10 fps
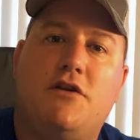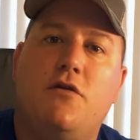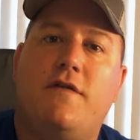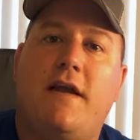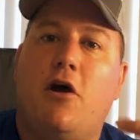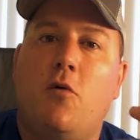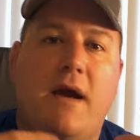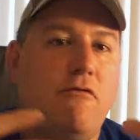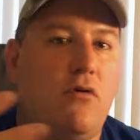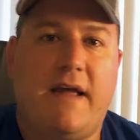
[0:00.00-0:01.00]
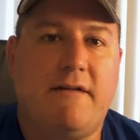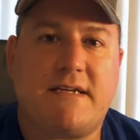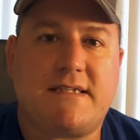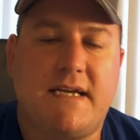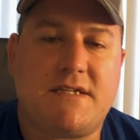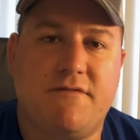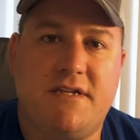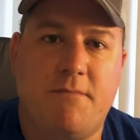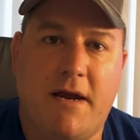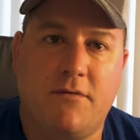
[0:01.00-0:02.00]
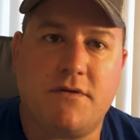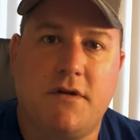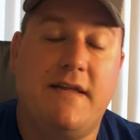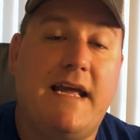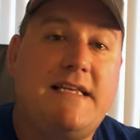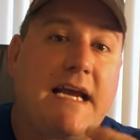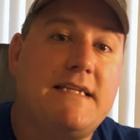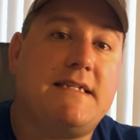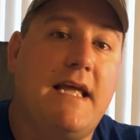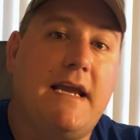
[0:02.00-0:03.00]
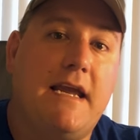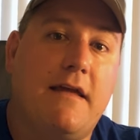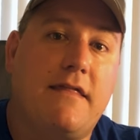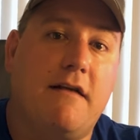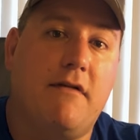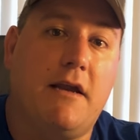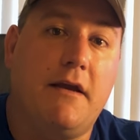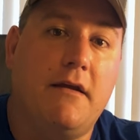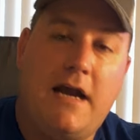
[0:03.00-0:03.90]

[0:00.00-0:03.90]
Do they know where all their accessories mount? Do they test their gear thoroughly?